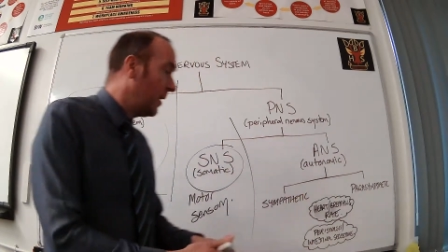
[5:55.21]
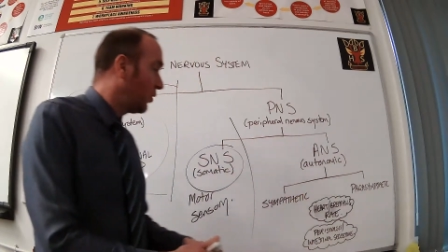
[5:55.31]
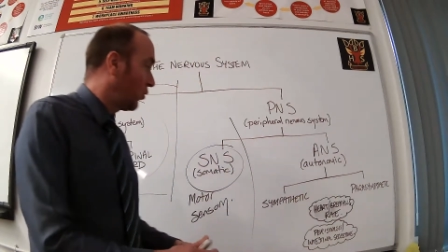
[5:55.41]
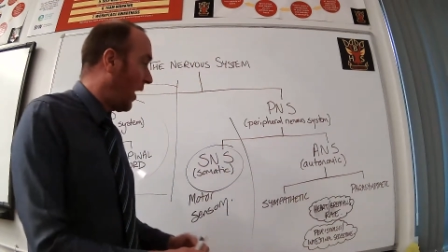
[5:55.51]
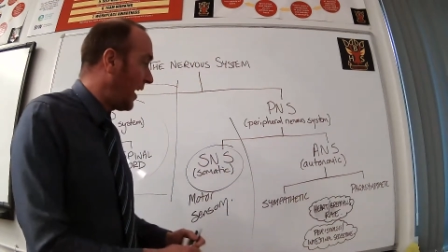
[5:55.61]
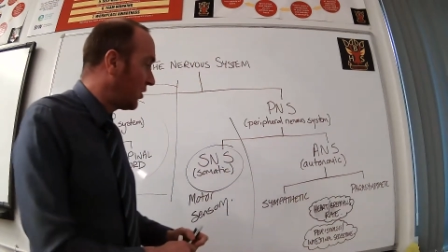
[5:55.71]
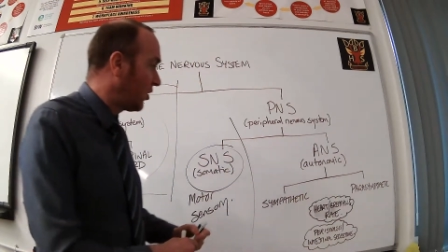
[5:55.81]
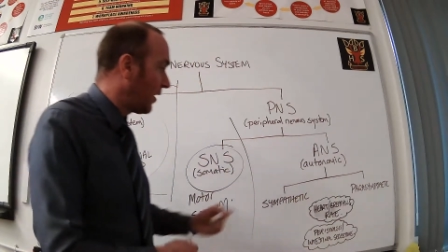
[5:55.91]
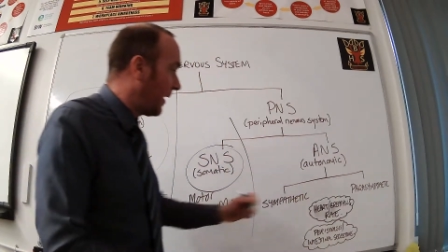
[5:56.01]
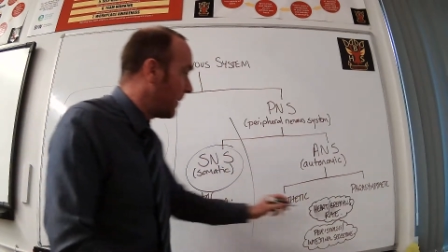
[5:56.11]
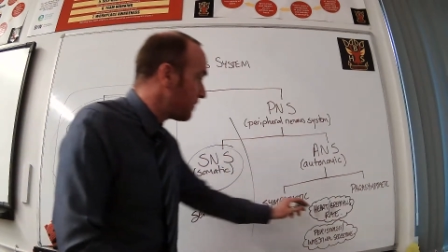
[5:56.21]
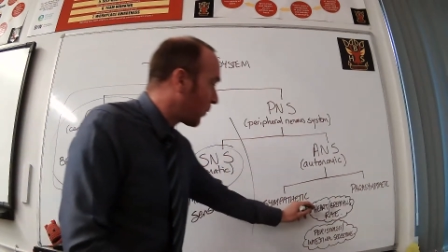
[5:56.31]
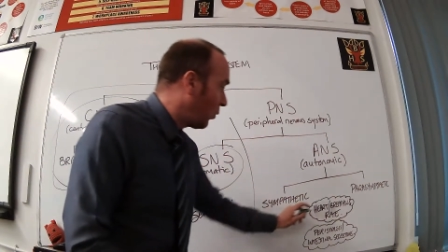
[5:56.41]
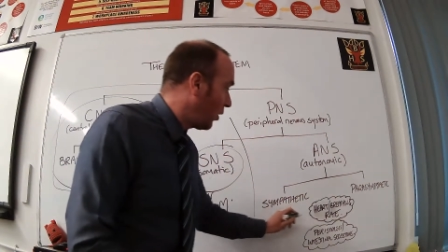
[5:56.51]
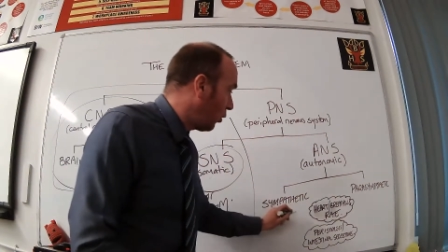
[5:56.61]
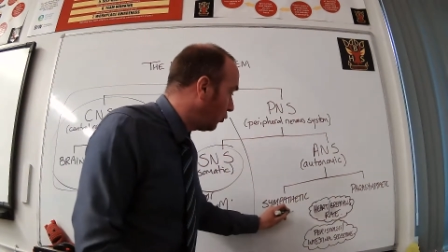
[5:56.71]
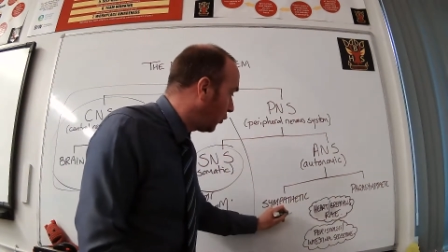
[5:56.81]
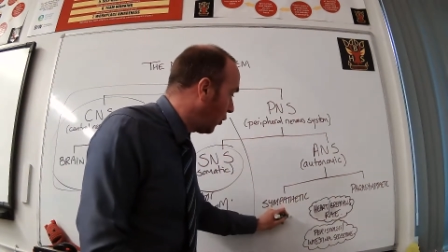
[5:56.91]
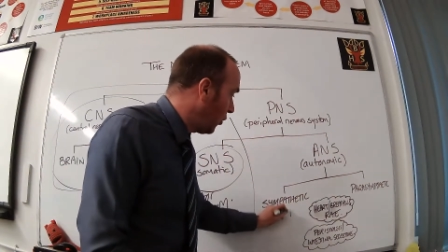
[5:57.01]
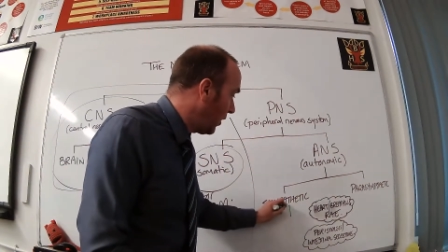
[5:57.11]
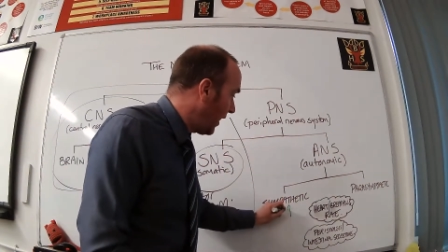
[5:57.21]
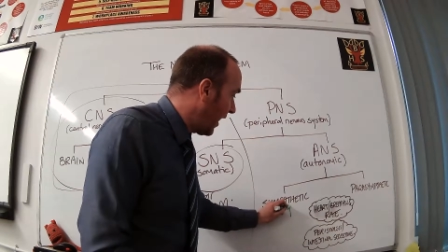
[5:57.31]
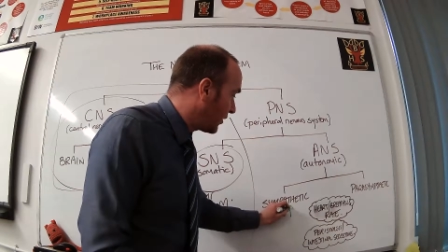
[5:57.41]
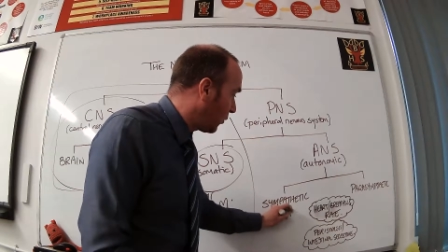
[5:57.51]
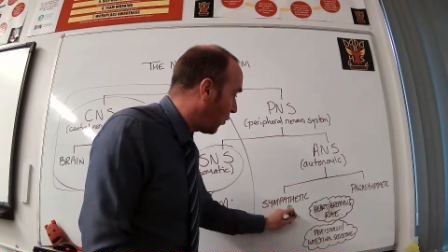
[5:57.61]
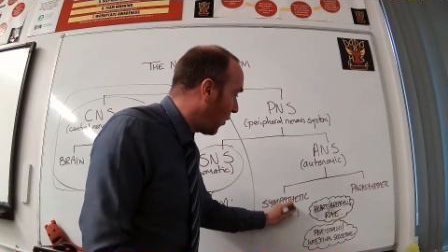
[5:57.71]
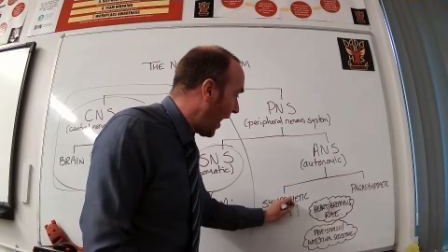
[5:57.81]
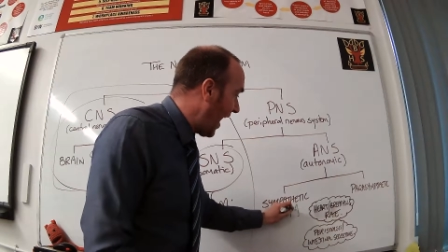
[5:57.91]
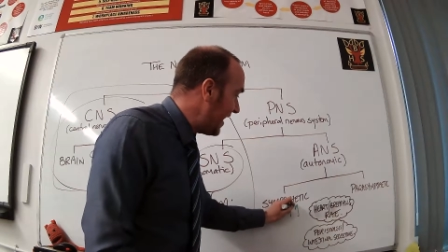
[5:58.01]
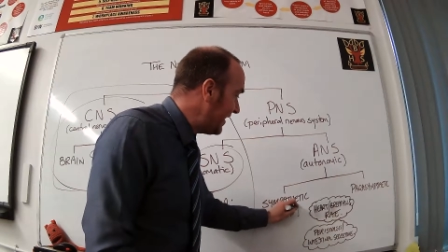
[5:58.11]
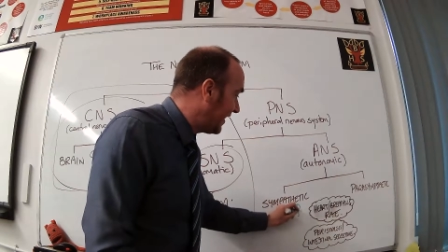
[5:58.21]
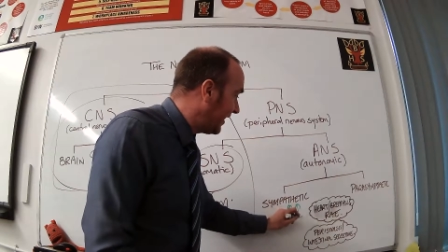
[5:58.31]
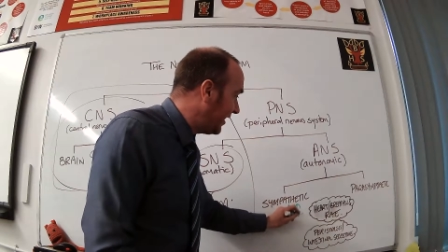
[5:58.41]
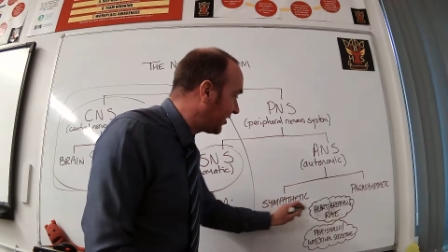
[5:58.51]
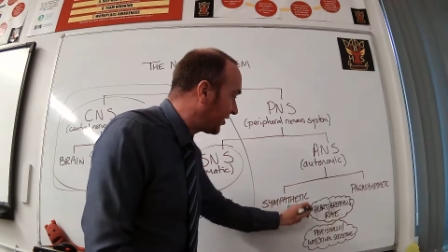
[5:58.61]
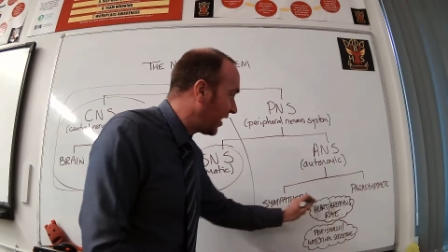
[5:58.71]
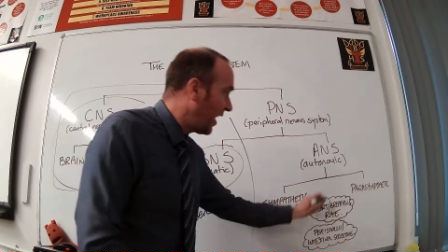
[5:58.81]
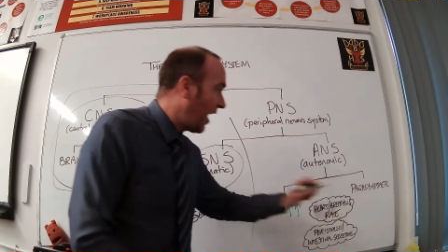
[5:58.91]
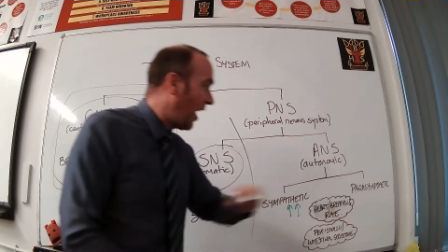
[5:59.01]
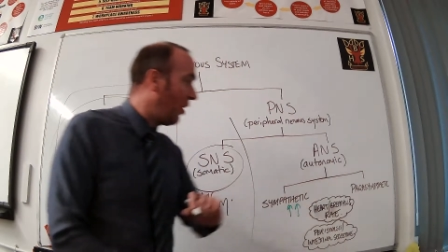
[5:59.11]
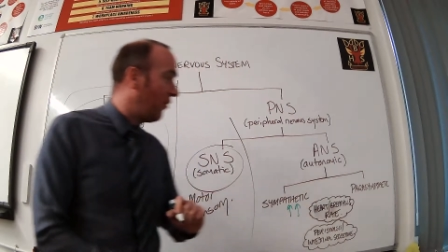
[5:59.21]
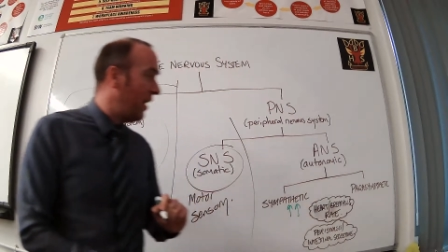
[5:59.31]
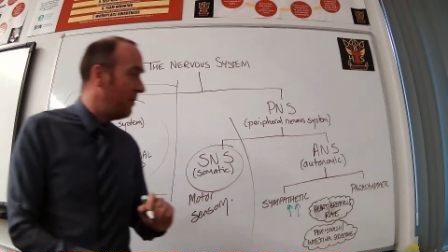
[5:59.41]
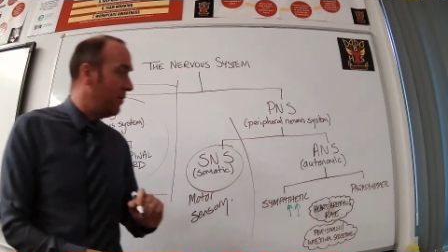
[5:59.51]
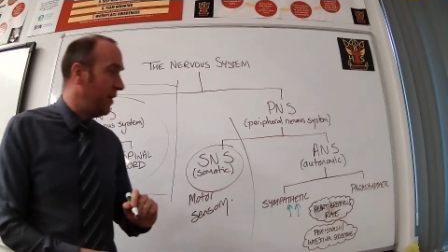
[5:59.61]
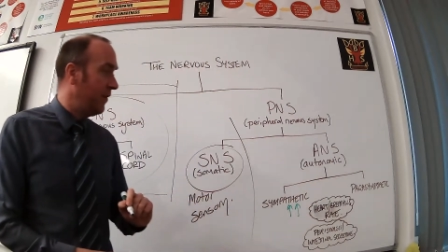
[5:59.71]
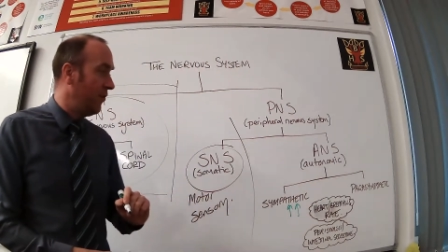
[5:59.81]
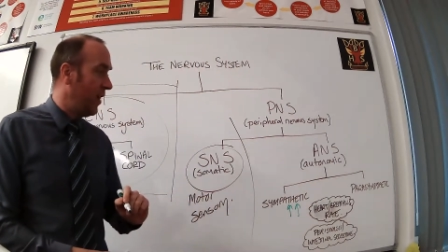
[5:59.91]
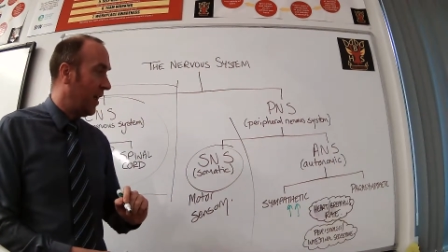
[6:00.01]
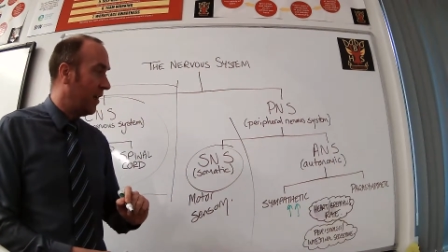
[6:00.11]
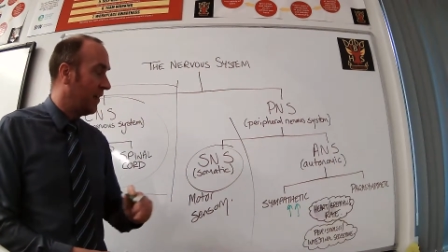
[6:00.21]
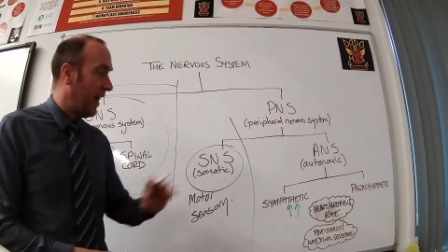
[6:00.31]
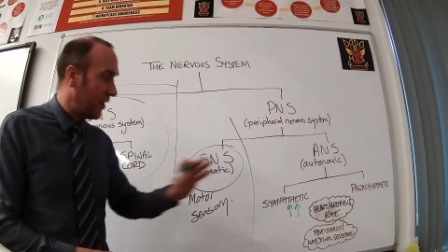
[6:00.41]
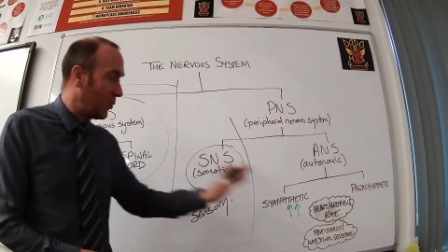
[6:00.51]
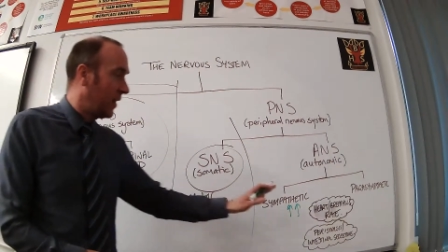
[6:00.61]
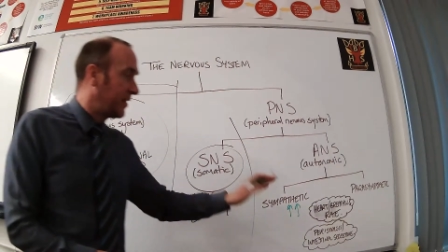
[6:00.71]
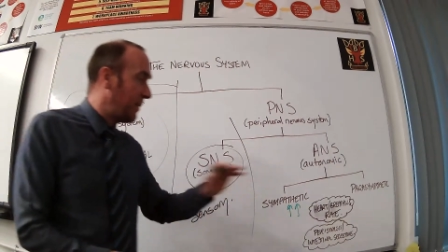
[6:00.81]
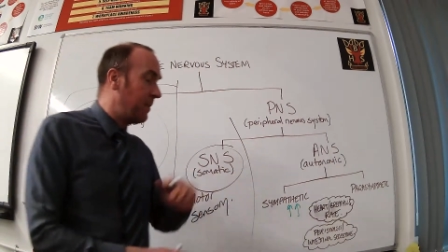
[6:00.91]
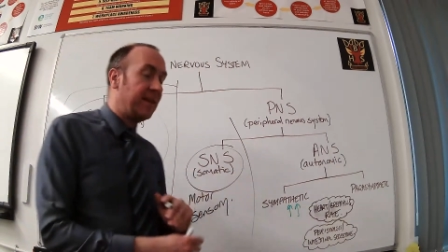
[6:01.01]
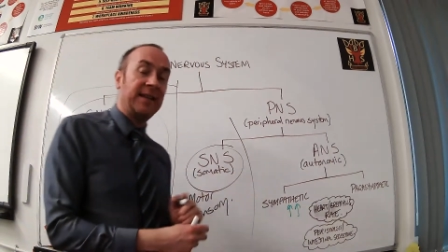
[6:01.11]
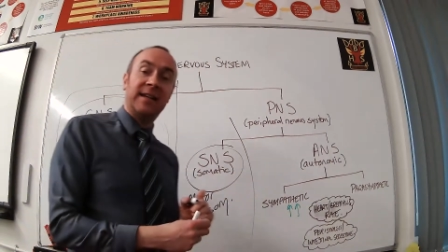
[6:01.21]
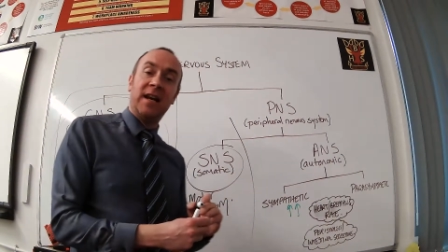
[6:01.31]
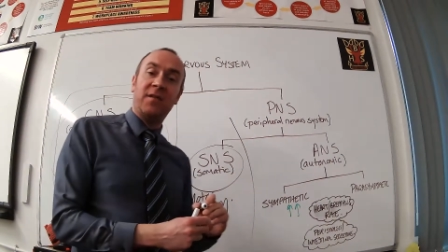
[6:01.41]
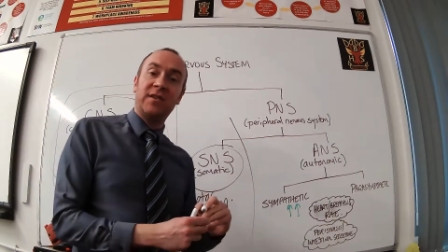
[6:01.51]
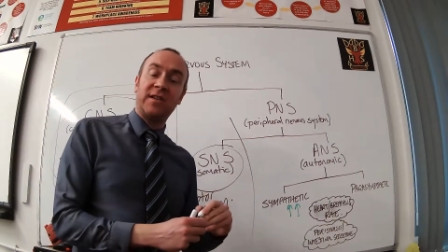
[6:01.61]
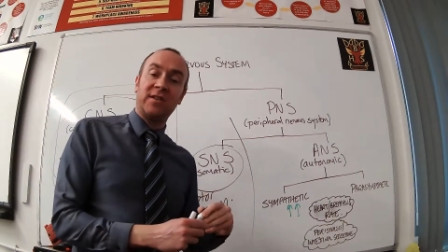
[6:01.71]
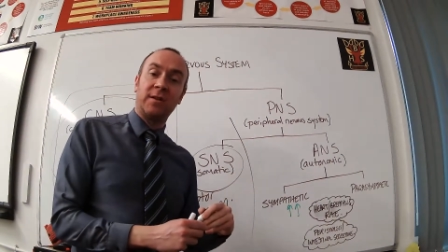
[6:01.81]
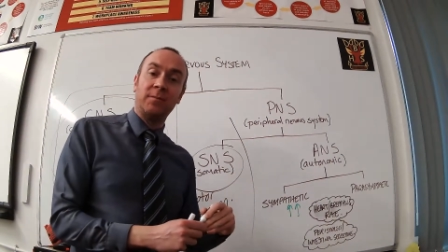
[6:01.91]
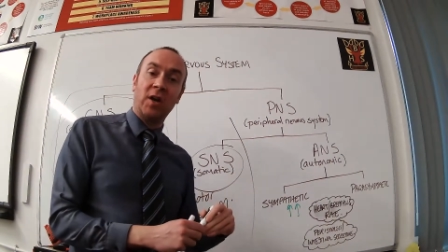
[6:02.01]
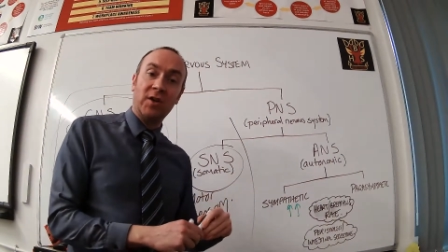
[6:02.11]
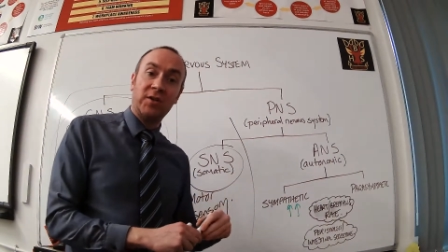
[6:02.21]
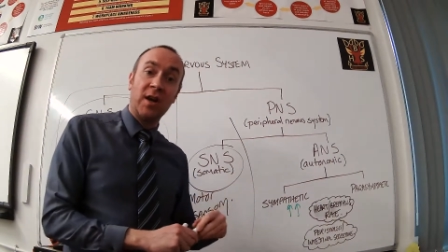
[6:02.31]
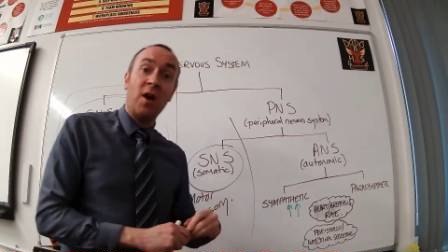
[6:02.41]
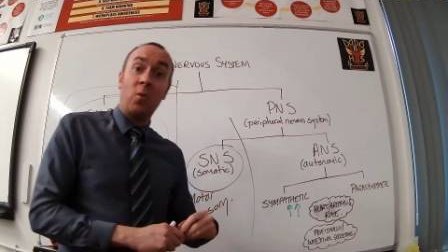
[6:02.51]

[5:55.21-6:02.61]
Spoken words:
So actually, what it will do is it will increase heart rate and breathing rate. That's what the sympathetic nervous system does with